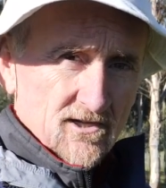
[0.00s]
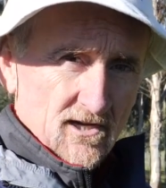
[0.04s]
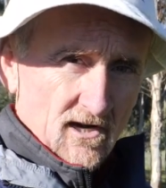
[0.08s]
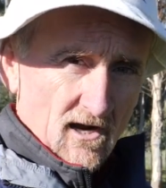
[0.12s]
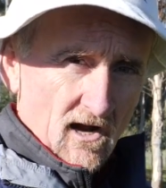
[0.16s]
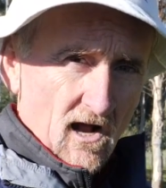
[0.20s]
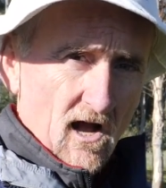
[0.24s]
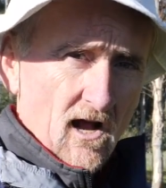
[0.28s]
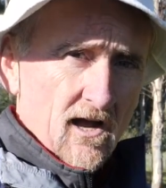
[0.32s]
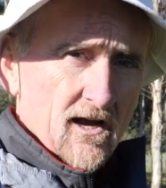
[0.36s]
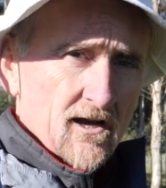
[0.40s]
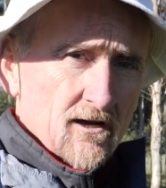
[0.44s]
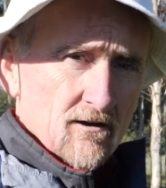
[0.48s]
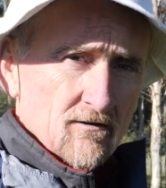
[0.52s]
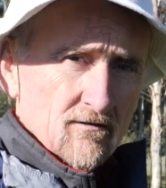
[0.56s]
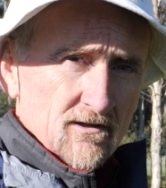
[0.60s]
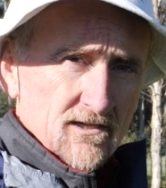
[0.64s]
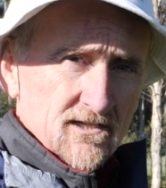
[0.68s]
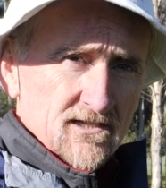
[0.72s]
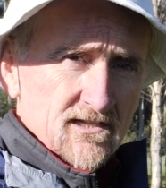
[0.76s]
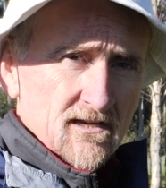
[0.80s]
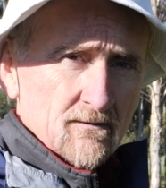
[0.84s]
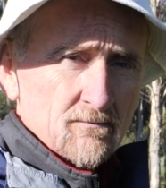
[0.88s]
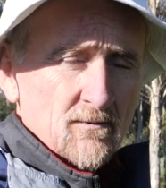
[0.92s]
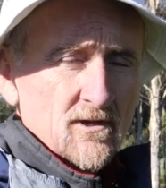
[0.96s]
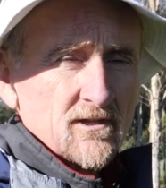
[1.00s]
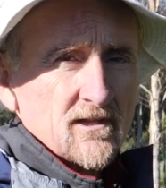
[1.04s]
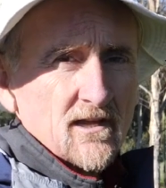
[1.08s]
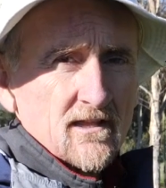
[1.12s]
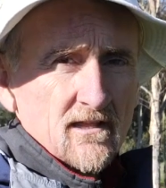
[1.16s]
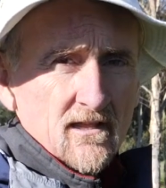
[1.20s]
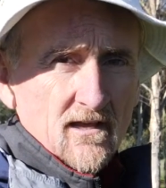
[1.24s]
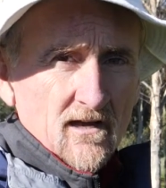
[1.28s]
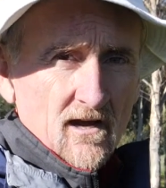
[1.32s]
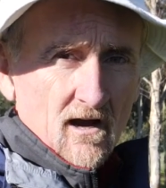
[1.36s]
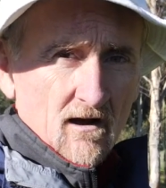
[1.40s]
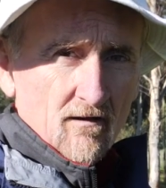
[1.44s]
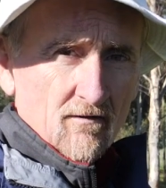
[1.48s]
are higher in summer than
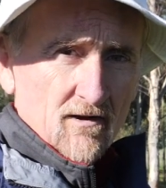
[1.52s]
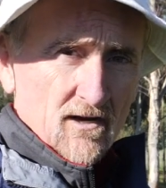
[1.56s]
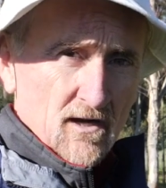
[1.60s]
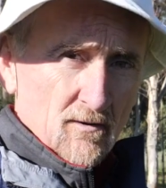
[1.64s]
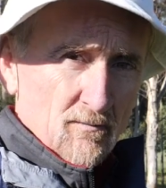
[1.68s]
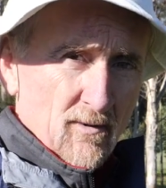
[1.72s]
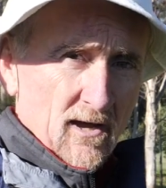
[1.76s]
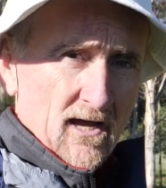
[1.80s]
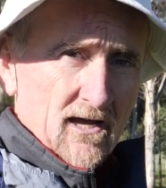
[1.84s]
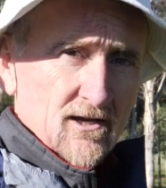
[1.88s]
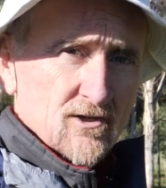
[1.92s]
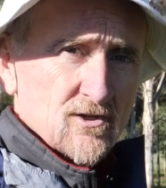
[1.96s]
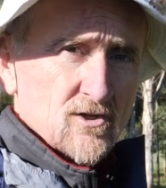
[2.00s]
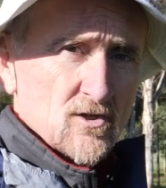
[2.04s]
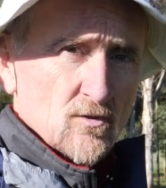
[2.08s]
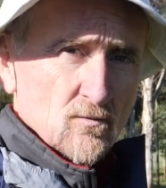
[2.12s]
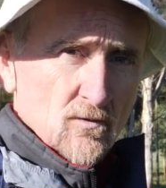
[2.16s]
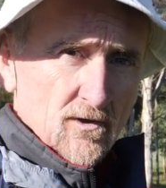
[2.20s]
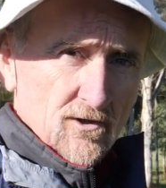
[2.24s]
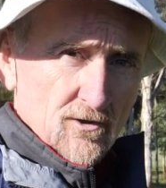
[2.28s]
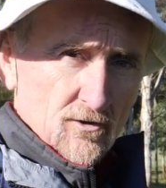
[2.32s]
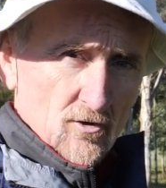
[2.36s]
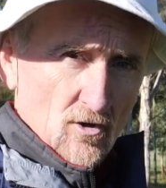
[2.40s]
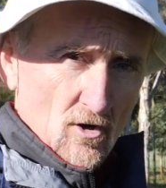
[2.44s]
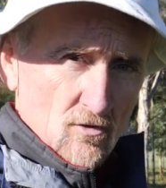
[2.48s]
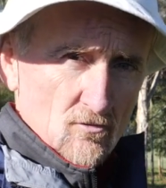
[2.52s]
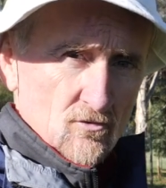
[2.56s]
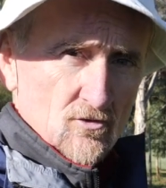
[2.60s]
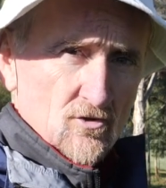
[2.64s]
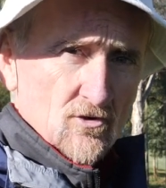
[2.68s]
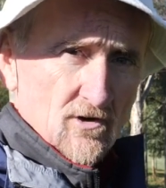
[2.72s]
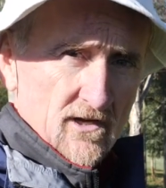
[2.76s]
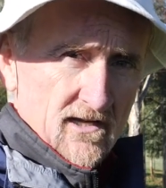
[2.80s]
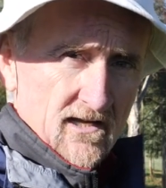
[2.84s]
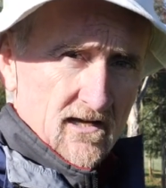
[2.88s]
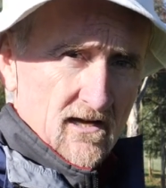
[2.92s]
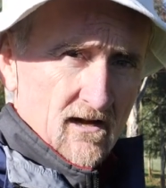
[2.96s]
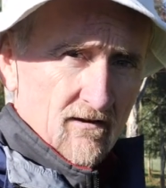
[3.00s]
they are in a pasture with no
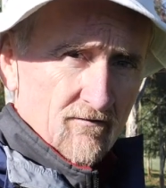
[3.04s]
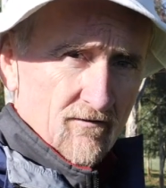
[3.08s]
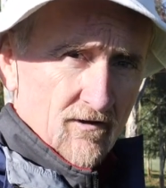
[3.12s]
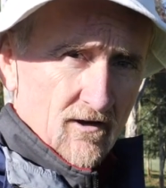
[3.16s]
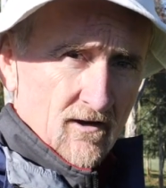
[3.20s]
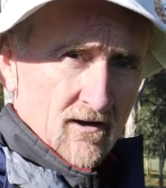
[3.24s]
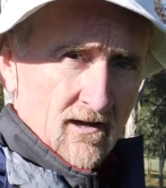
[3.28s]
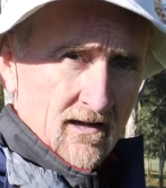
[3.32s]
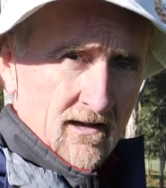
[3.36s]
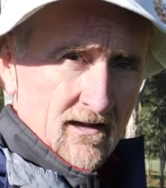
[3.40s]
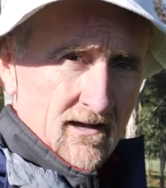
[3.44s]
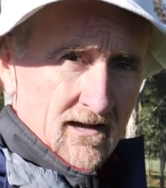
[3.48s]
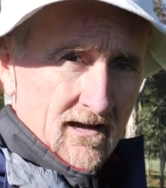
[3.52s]
tree cover.